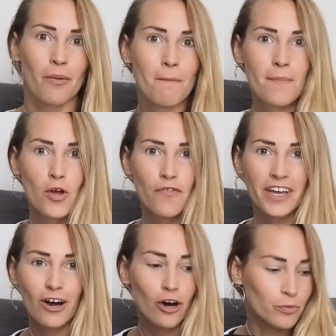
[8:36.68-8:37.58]

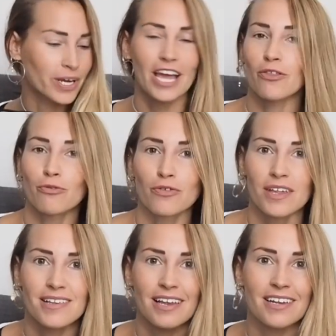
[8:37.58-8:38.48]
Moving on, we're getting through
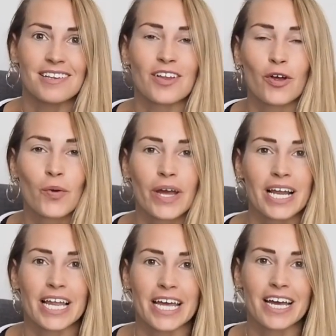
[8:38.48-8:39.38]
this like so
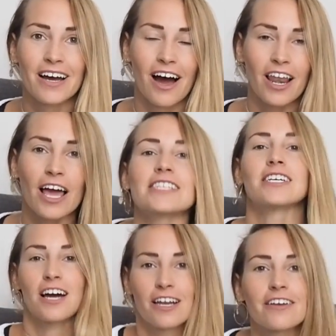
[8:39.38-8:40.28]
quickly. I like
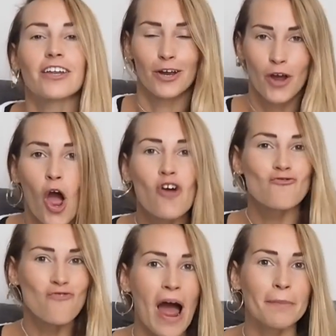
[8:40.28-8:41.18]
to kind of, you know,
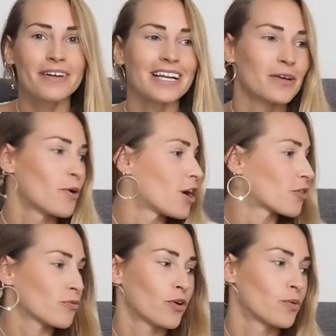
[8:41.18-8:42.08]
rapidly
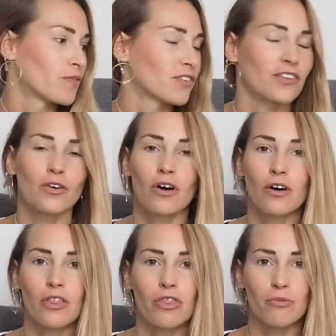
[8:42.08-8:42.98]
work through. We've just
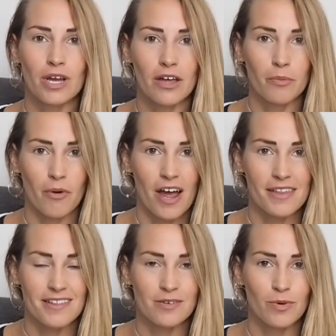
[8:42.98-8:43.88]
got three other
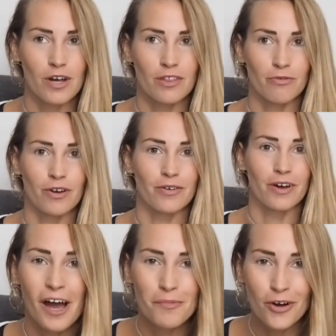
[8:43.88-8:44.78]
brands to work through.
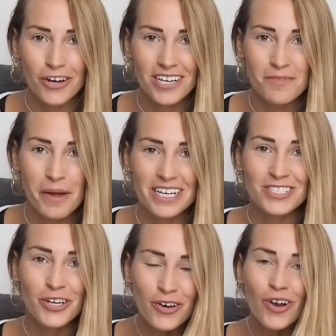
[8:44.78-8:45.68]
I'm not gonna
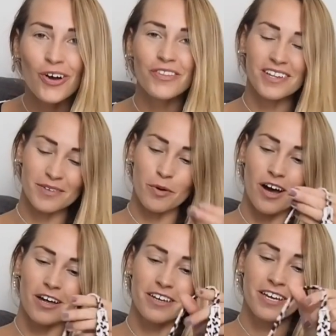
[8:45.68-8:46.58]
spend too long on this
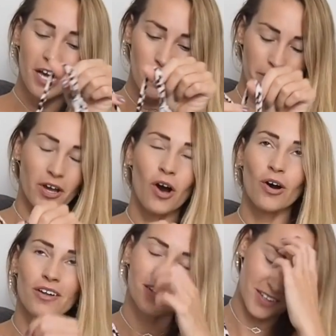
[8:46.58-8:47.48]
one
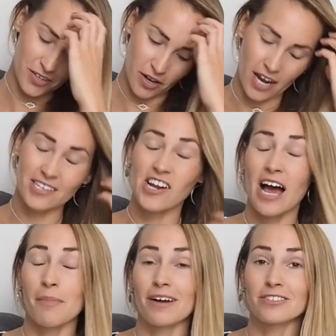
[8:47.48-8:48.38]
because I
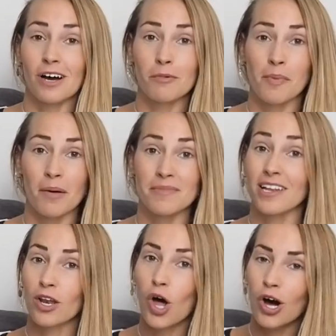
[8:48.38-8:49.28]
chat about Dharma Bums
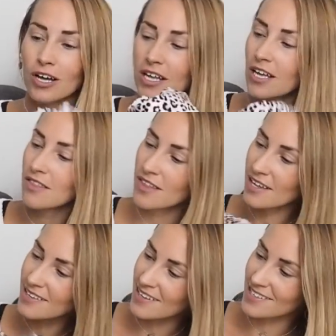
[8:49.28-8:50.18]
a lot.
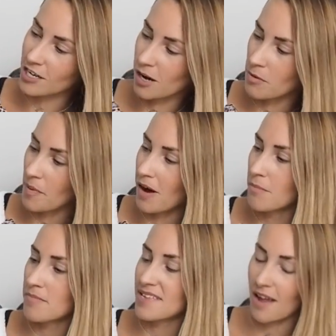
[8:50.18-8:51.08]
This is Dharma
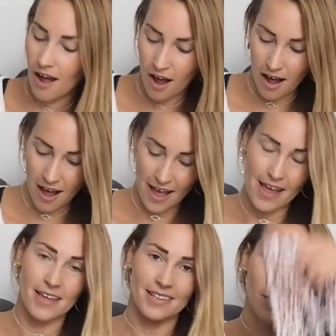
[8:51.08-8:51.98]
Bums.
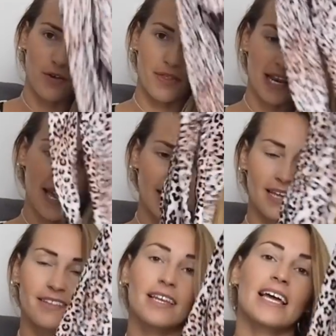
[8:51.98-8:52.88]
The
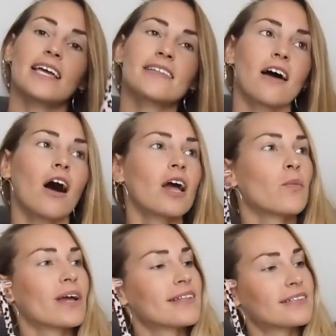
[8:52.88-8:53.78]
leggings are
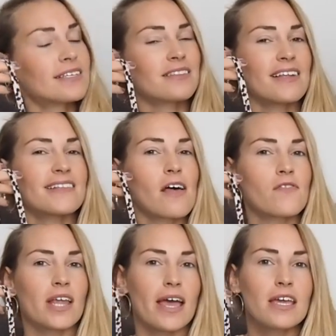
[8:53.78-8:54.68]
high-waisted and they're
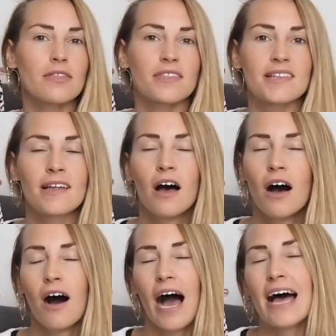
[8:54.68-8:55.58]
7/8.
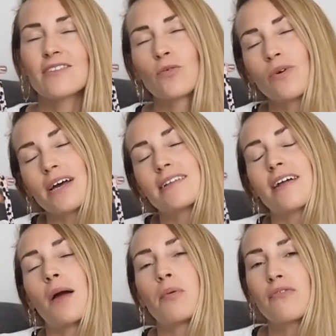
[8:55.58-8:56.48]
As always,
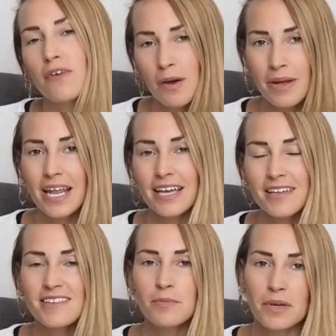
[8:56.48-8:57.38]
I prefer my
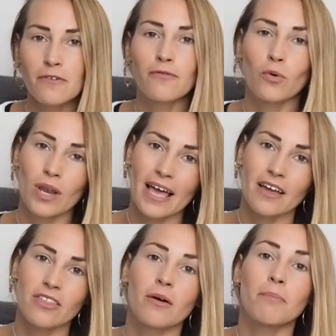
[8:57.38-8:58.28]
leggings to be full
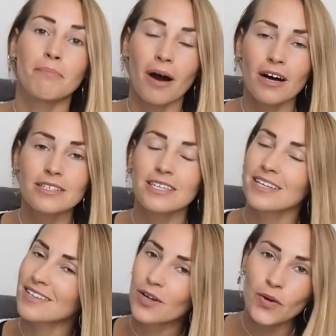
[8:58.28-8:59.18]
length, but
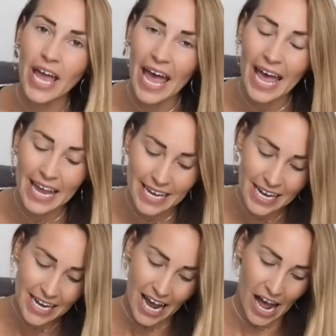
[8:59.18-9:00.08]
it's okay.
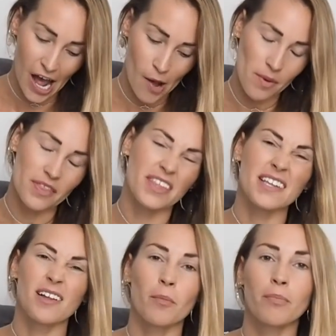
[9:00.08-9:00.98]

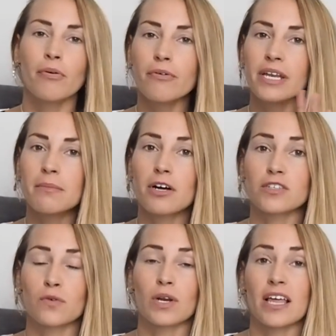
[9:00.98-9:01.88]
These are pretty
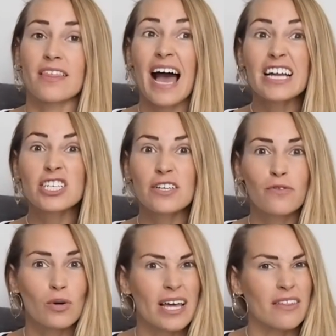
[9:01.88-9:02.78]
much full length. They're actually
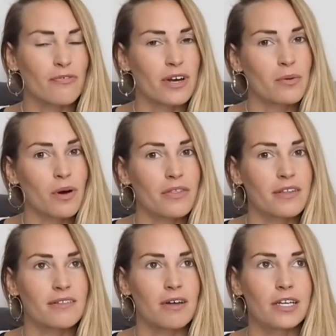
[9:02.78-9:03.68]
full length for anyone
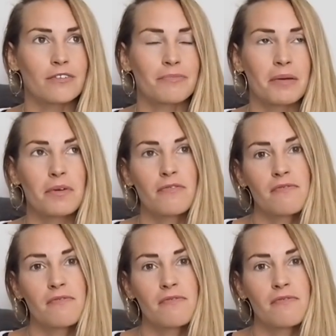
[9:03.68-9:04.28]
that's kind of maybe